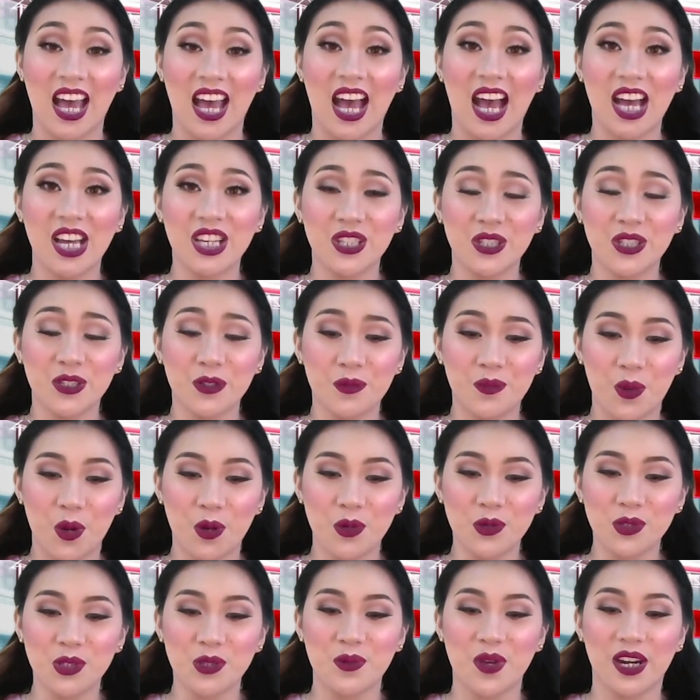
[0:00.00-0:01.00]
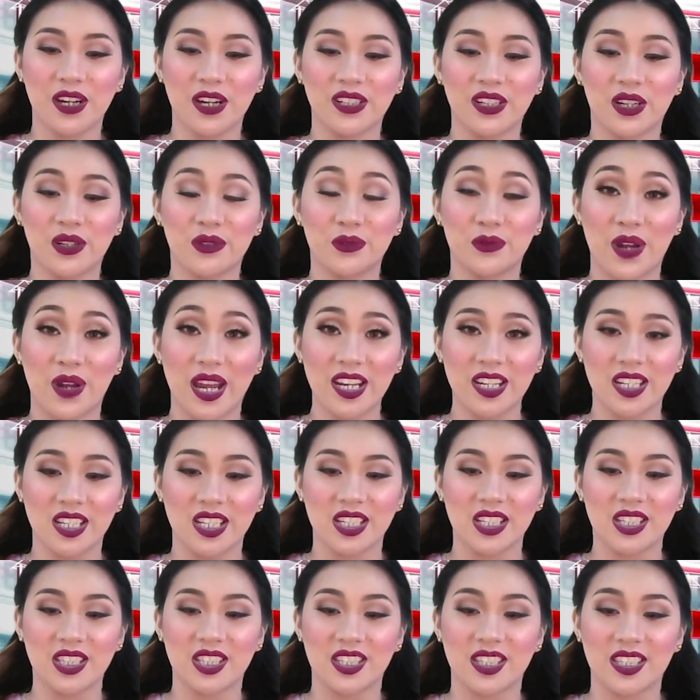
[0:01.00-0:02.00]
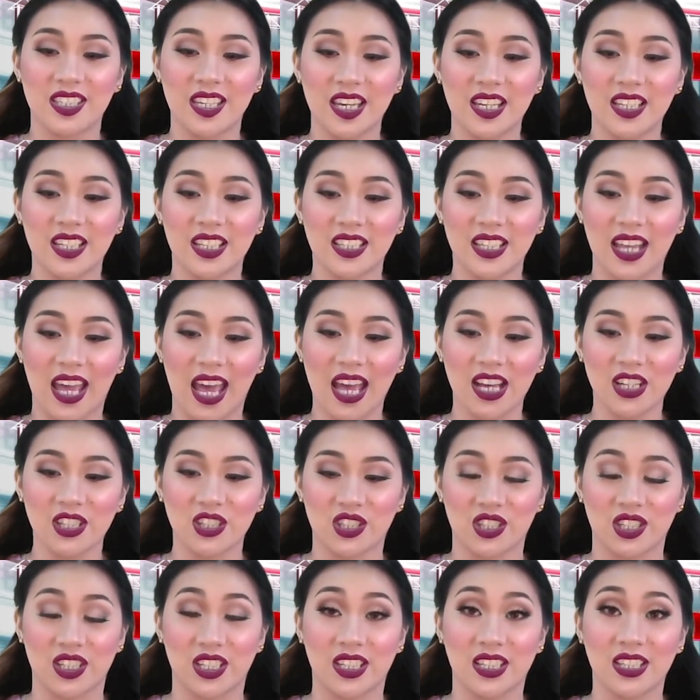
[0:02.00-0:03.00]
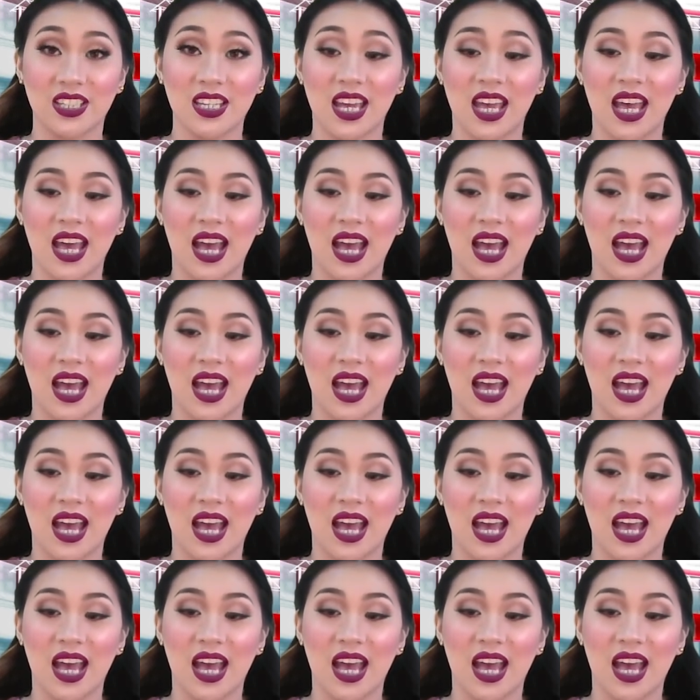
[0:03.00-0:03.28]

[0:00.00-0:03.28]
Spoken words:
I suppose we are now ready to take an action